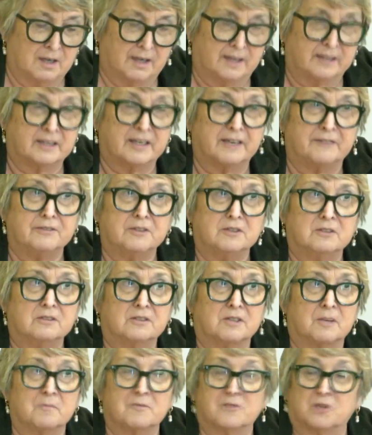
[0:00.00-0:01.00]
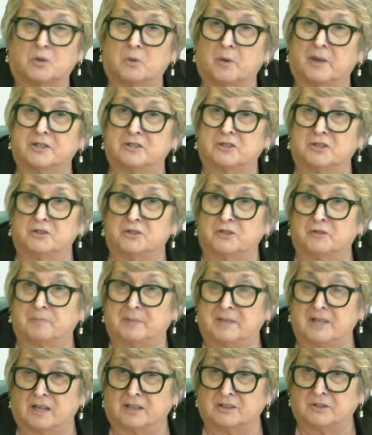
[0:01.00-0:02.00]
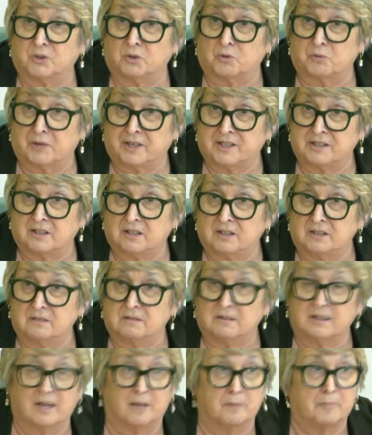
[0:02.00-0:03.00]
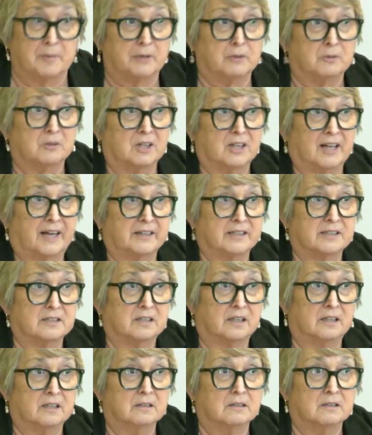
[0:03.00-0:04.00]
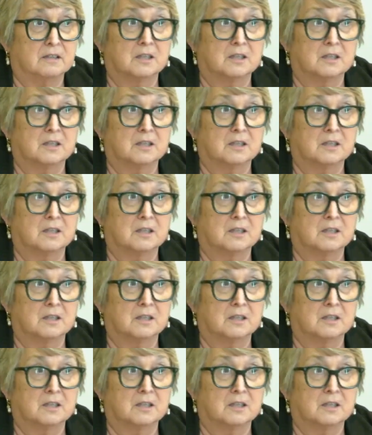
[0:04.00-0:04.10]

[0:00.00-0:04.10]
Given some of the questions you've been asked already about clarity